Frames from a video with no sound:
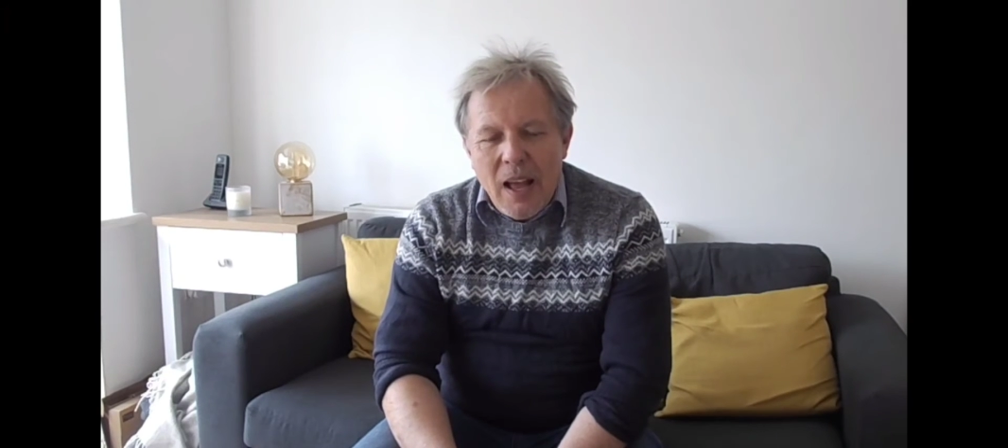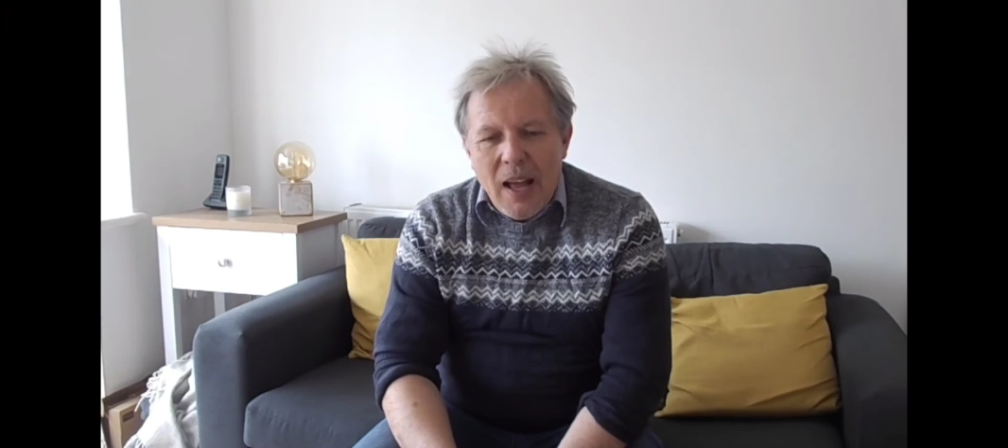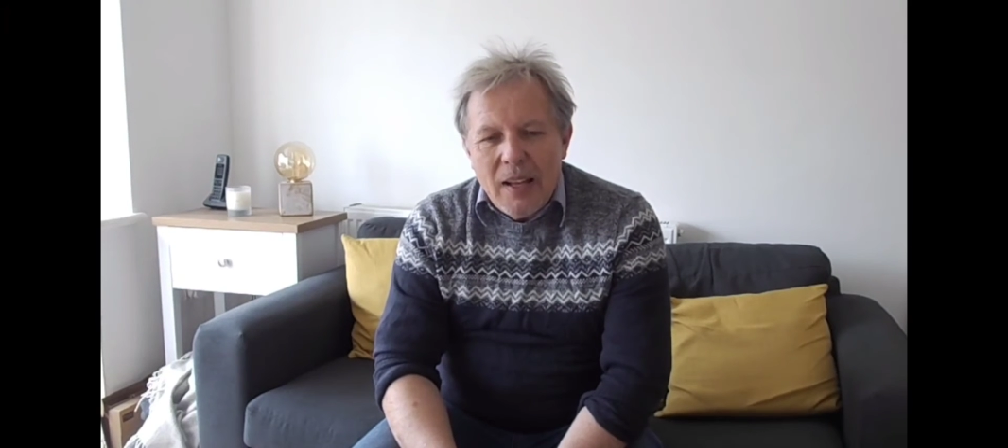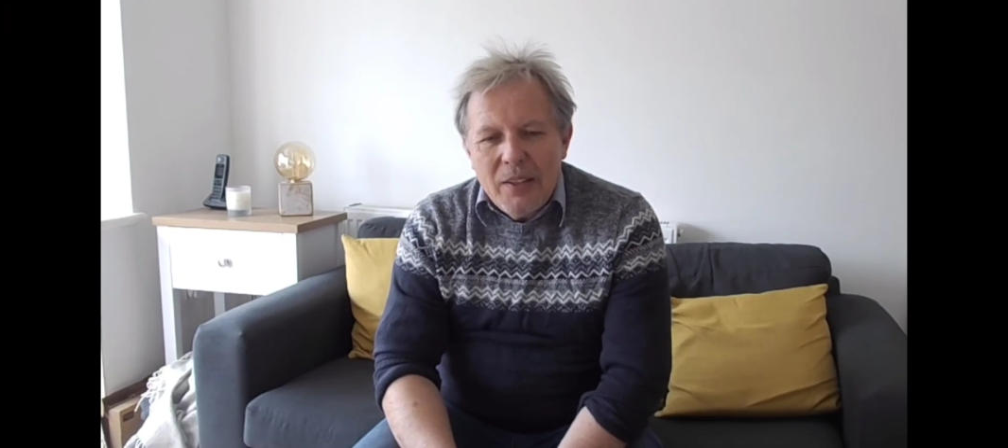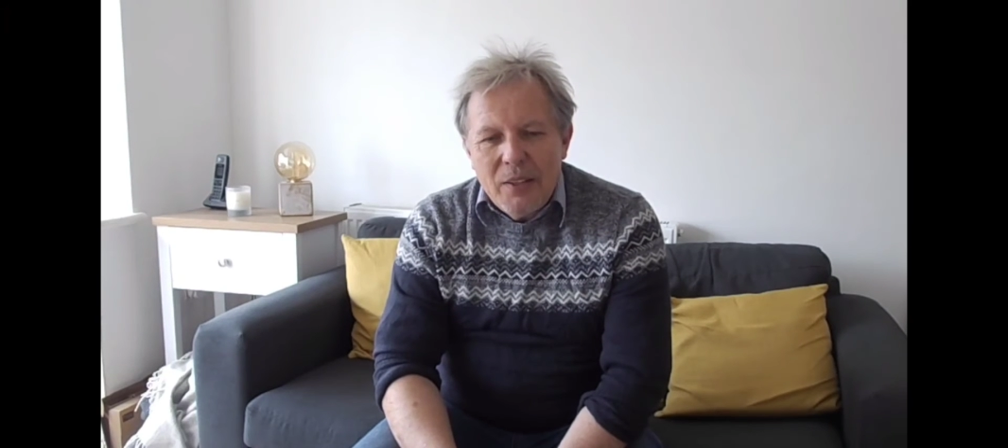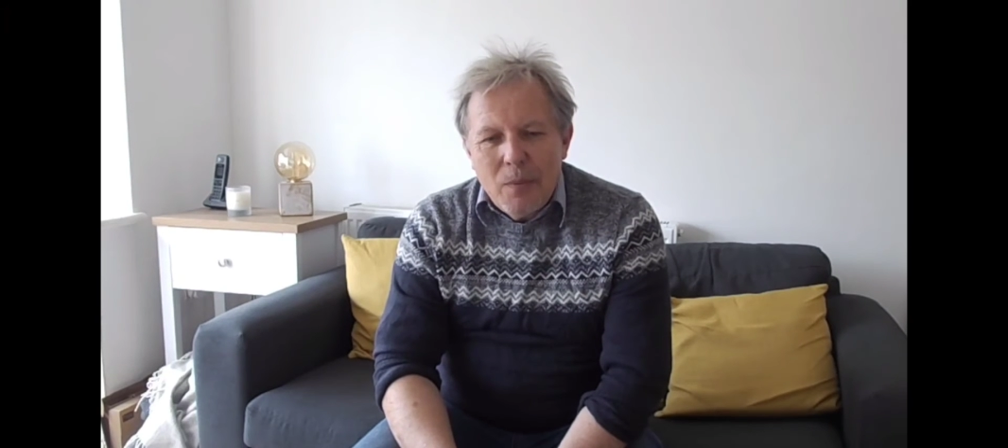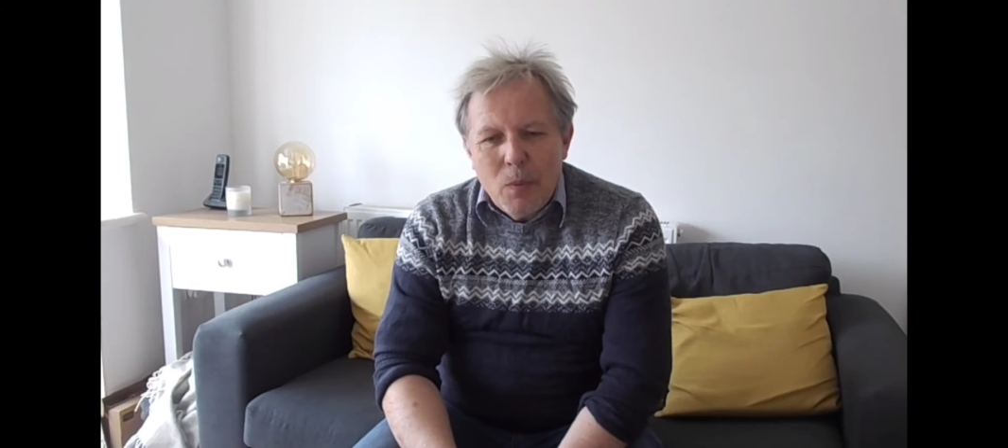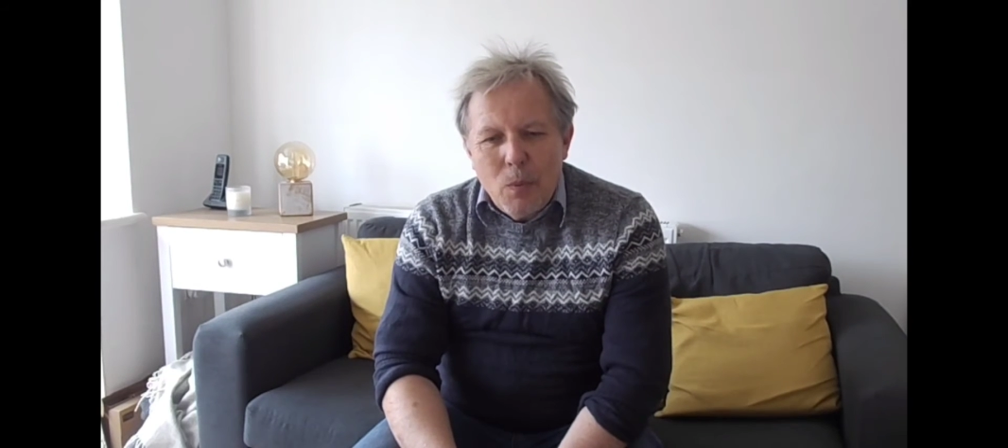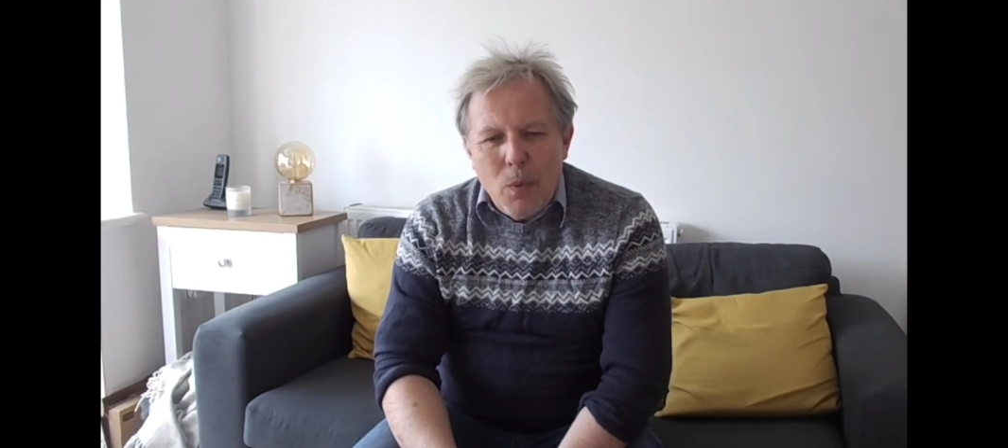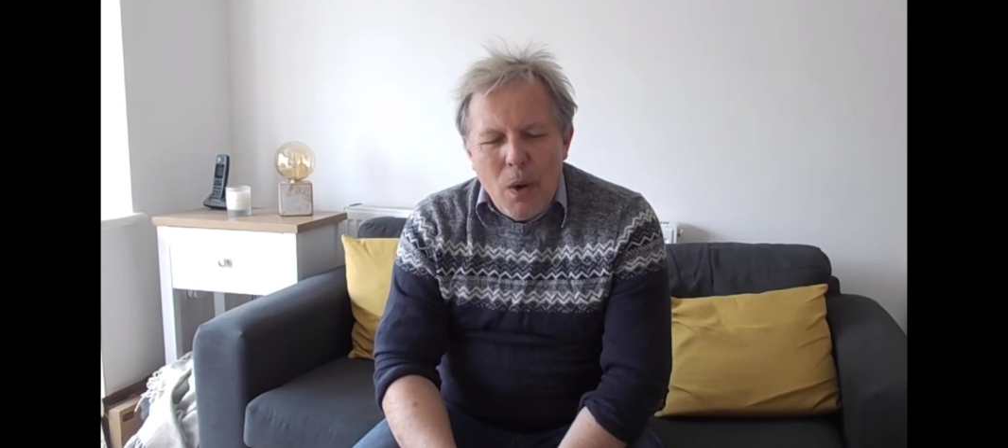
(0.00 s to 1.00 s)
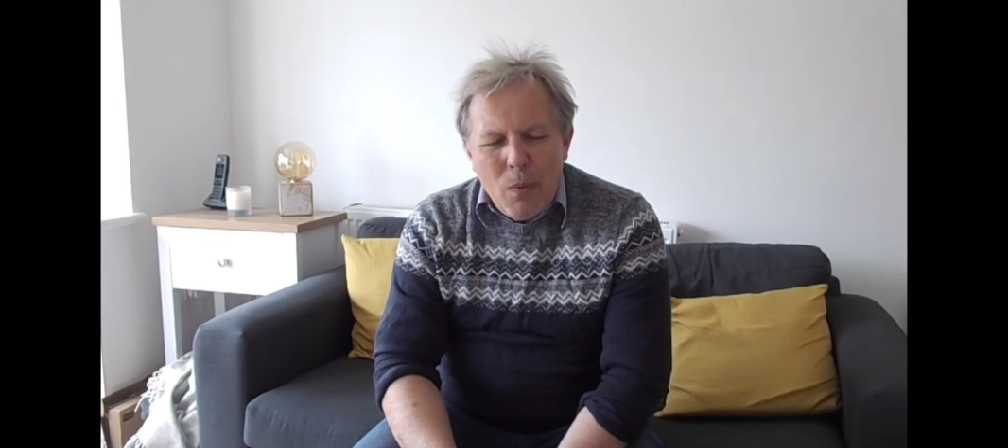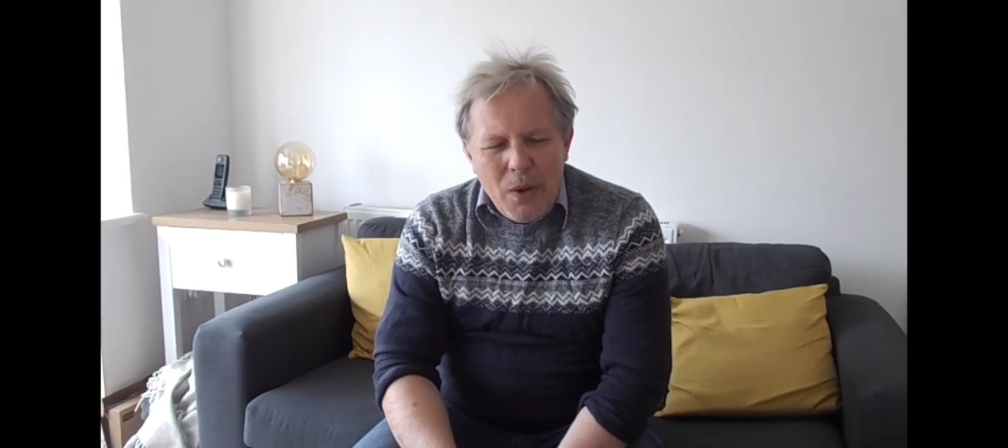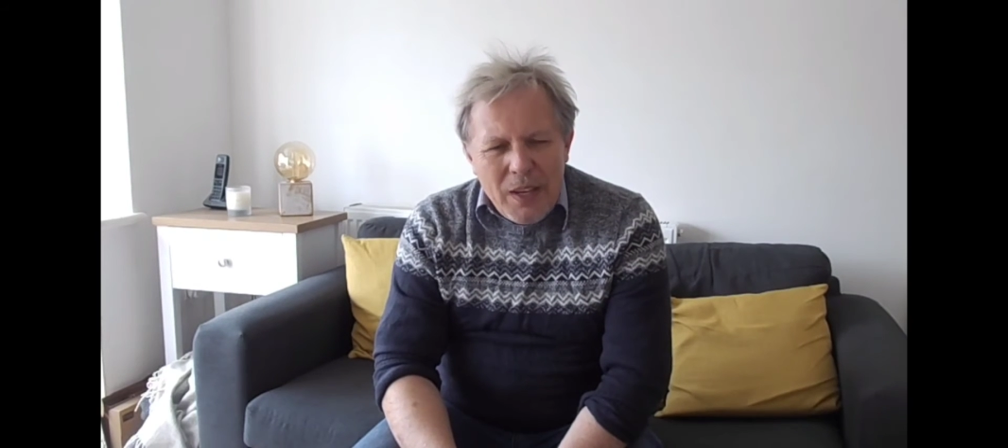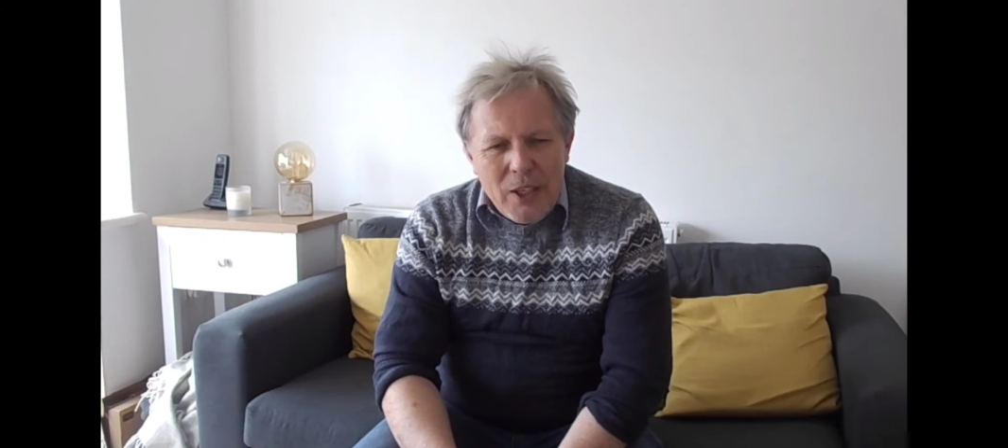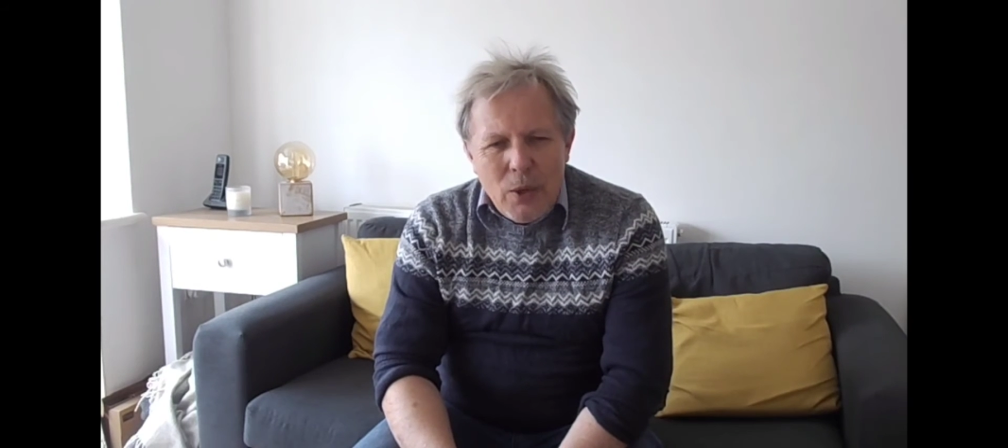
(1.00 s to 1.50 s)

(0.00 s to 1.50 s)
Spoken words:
And what they're